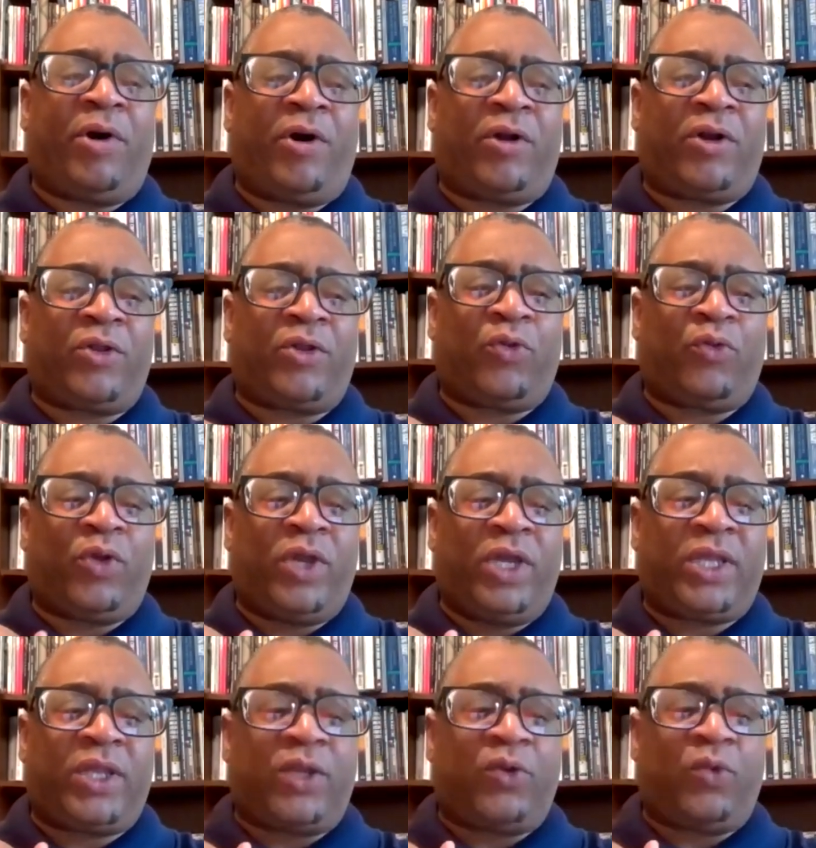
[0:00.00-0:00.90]
part of the
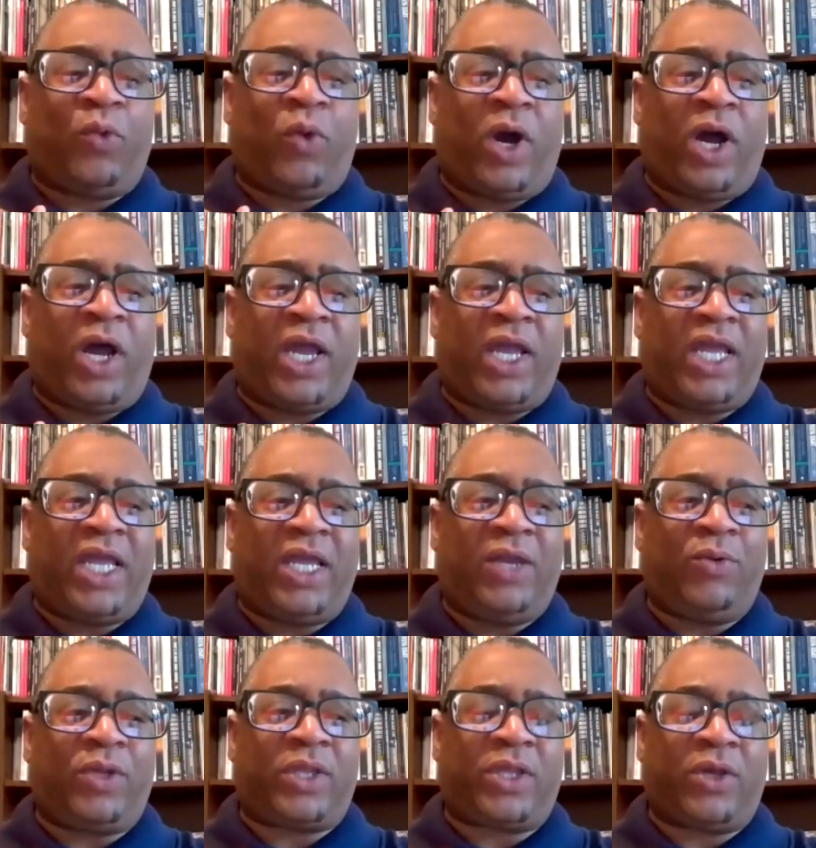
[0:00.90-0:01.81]
reason why
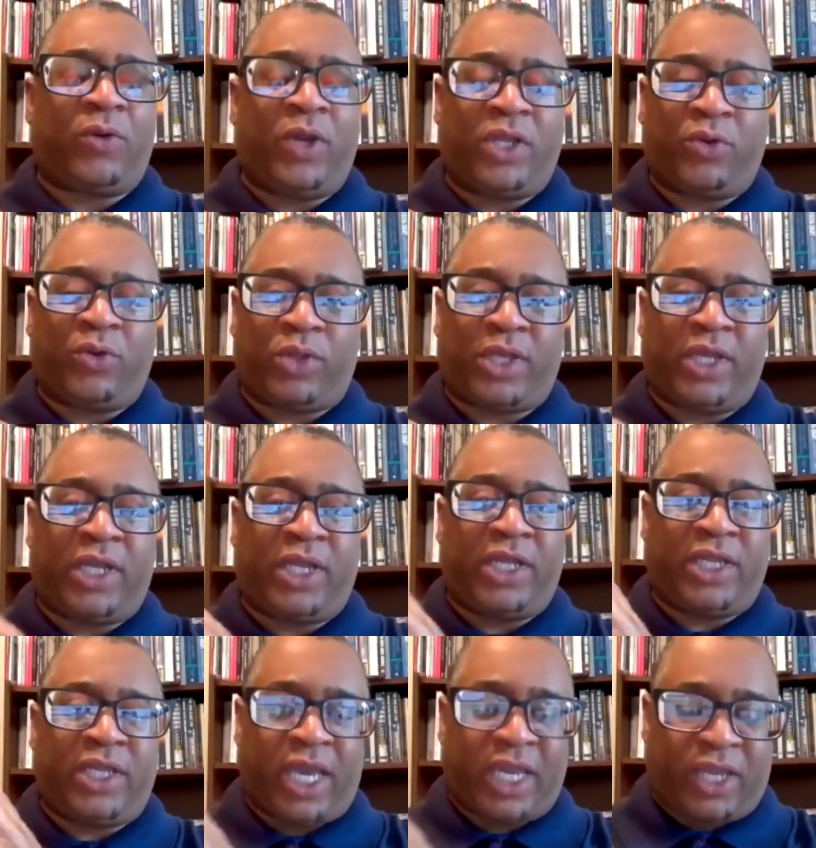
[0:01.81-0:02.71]
he was so
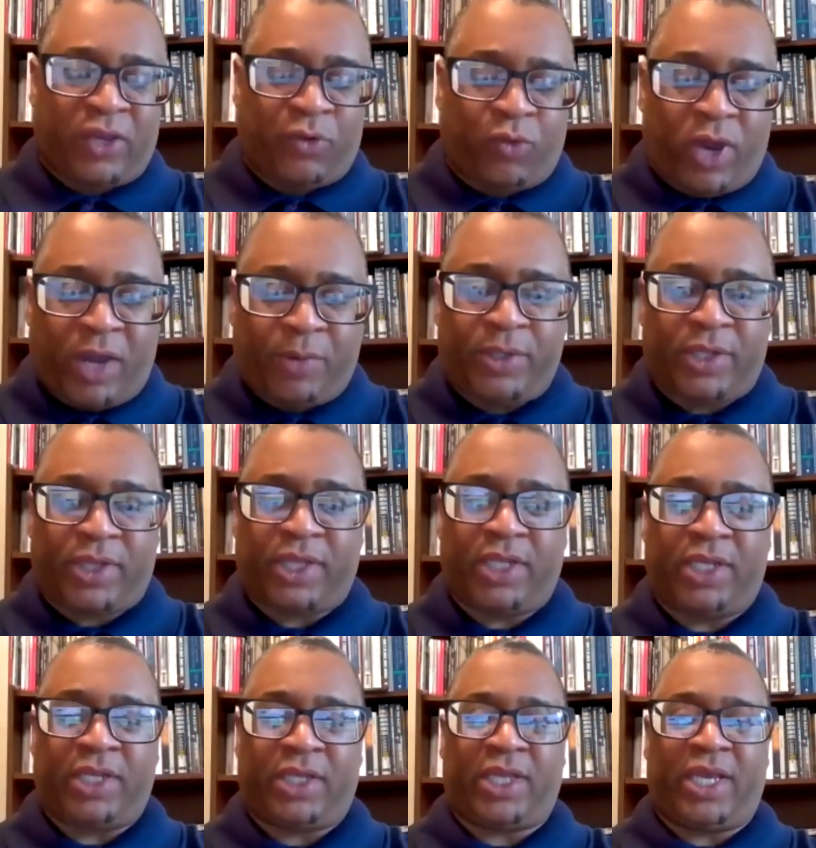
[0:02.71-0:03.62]
interested in Jackie
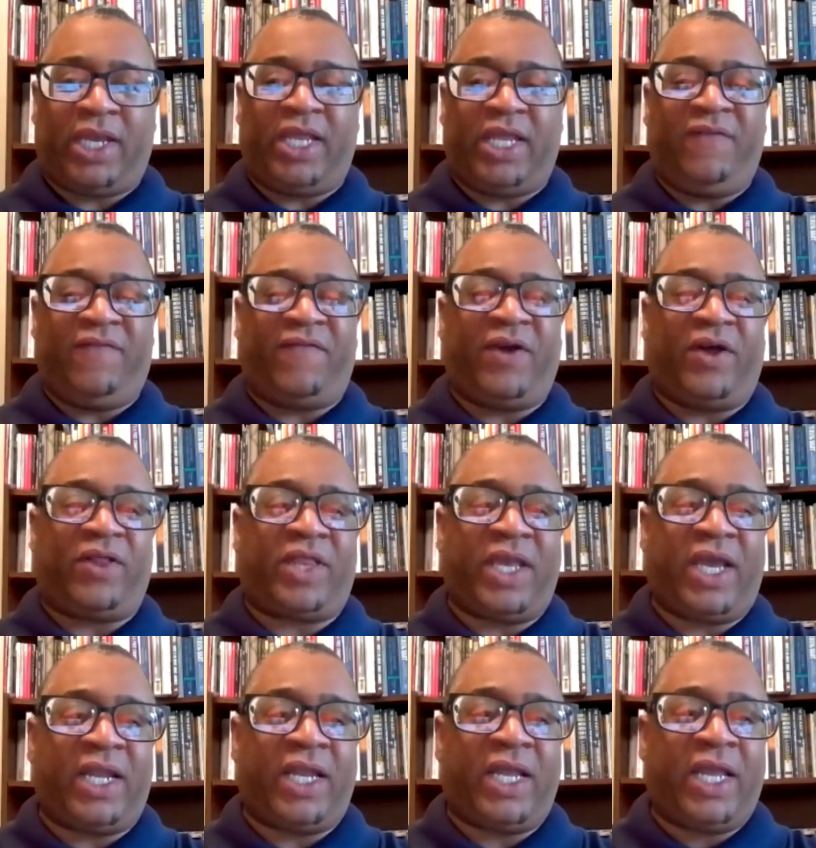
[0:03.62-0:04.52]
Robinson is that he
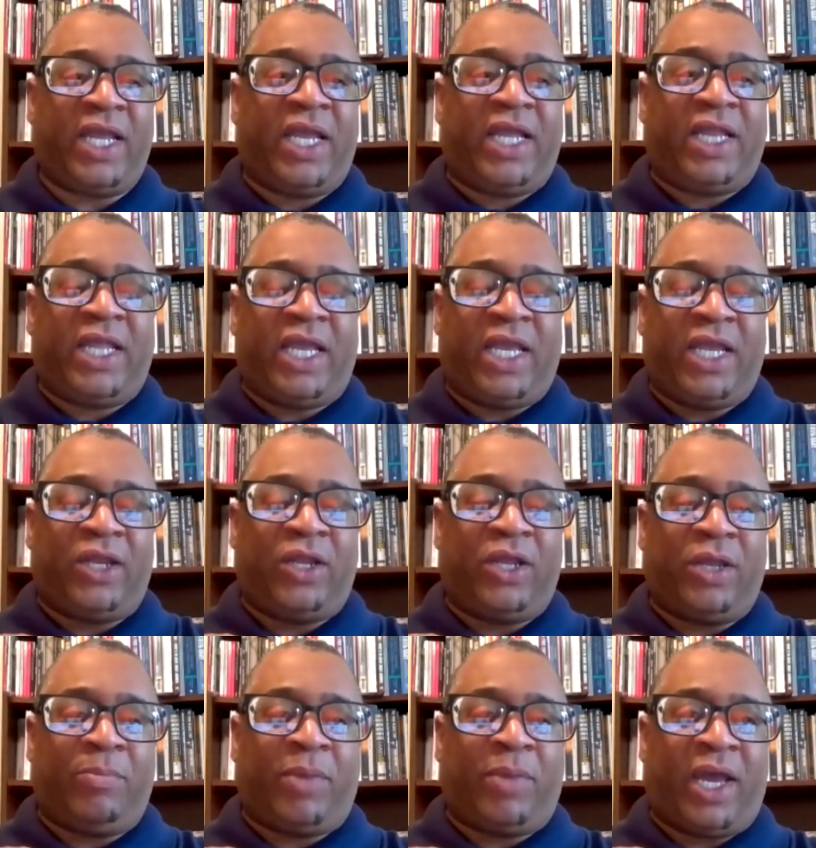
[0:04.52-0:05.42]
felt that the
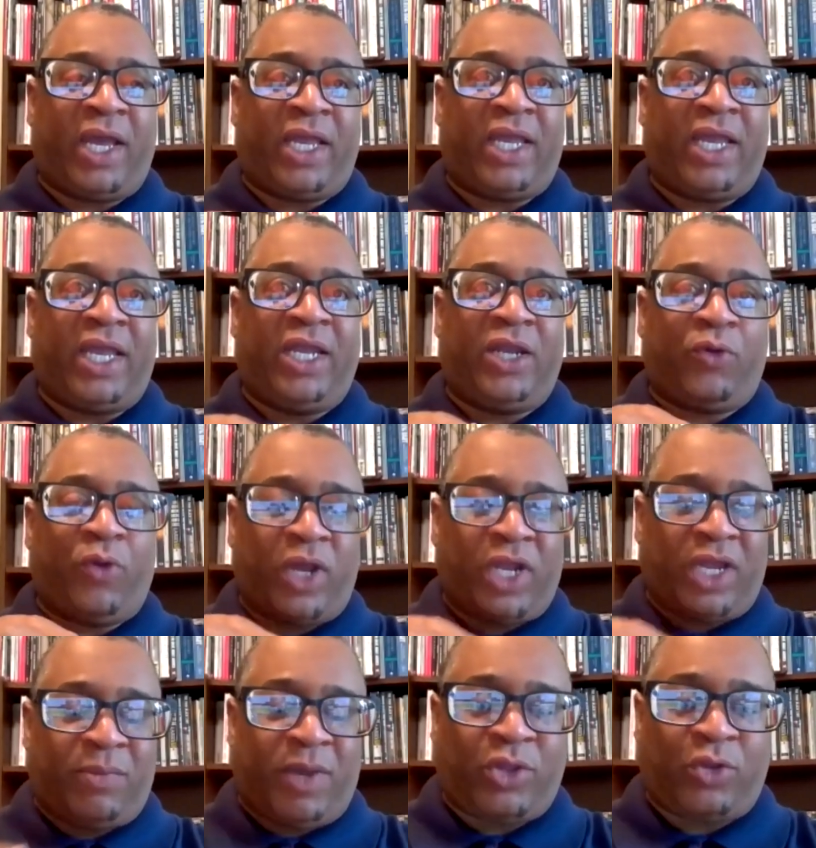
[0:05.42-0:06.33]
in, by
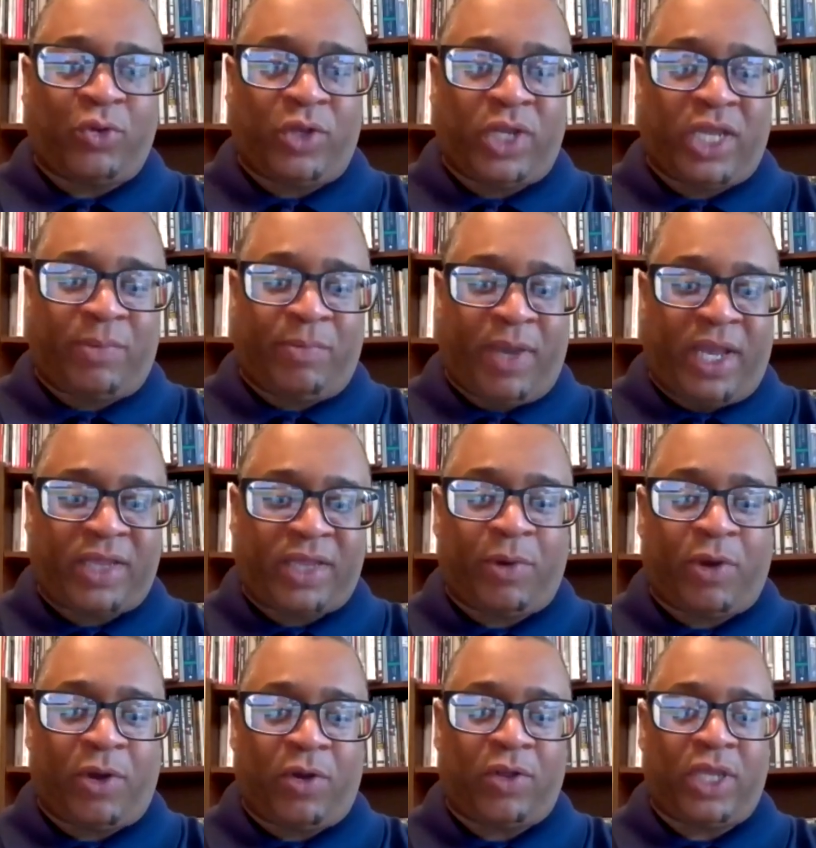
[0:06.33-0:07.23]
integrating Major League
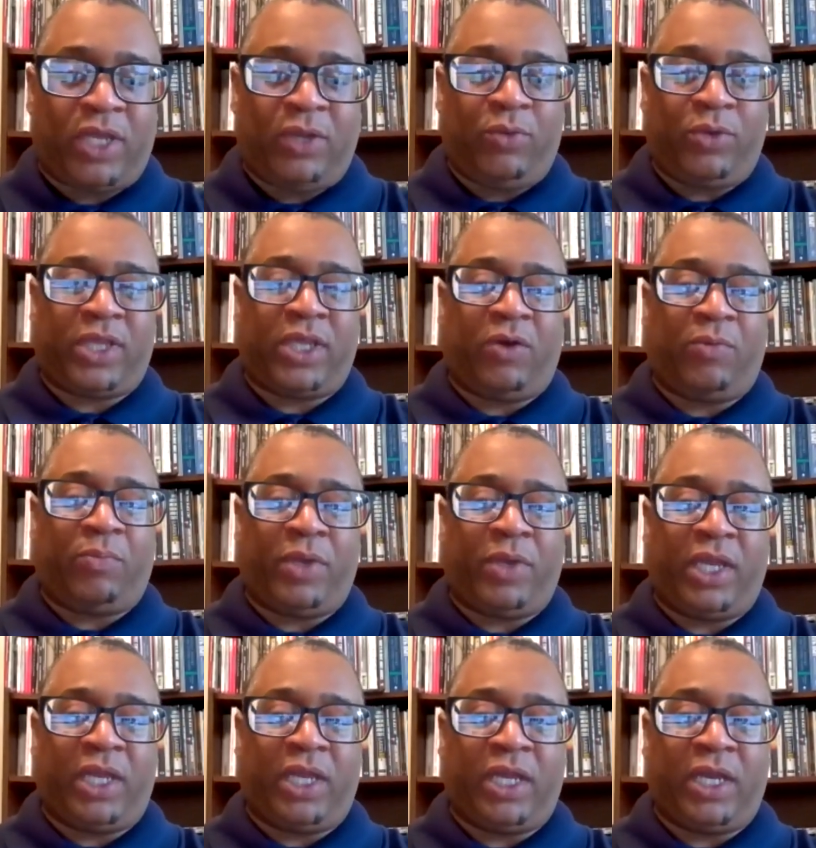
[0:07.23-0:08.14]
Baseball, he was
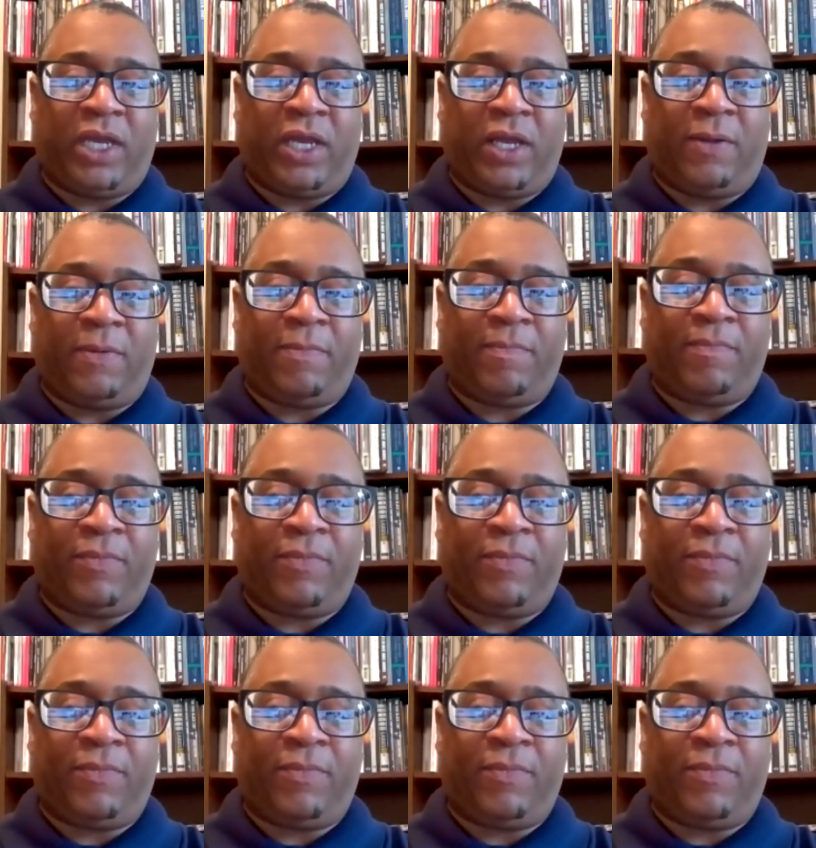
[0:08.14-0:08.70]
helping uh,